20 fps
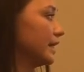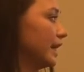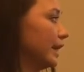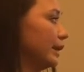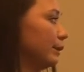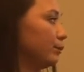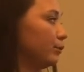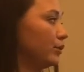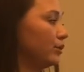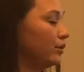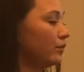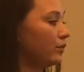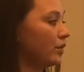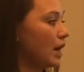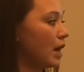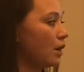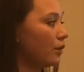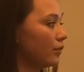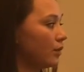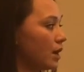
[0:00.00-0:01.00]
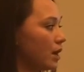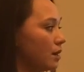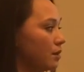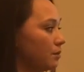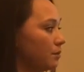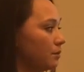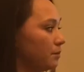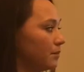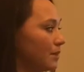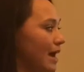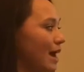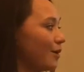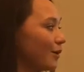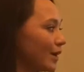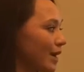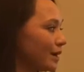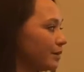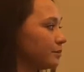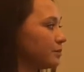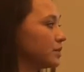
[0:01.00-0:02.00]
can improve the health
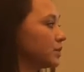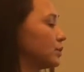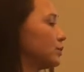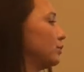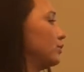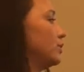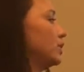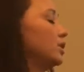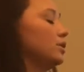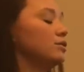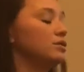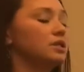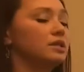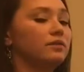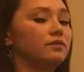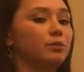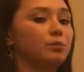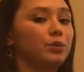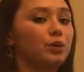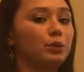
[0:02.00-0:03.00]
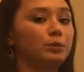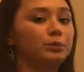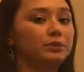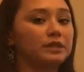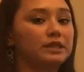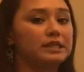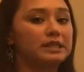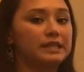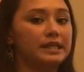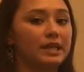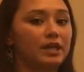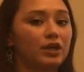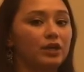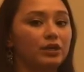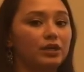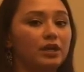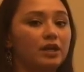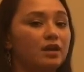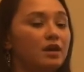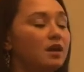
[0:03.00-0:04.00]
outcomes through the use of appropriately skilled
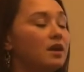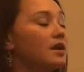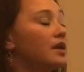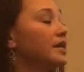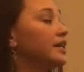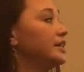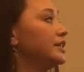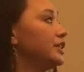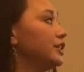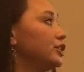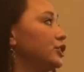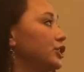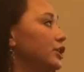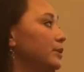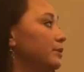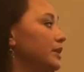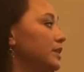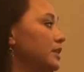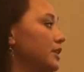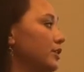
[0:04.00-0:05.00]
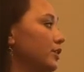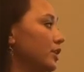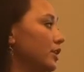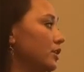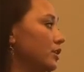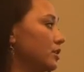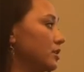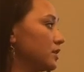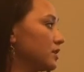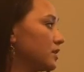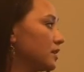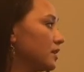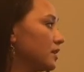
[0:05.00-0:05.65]
teaching materials.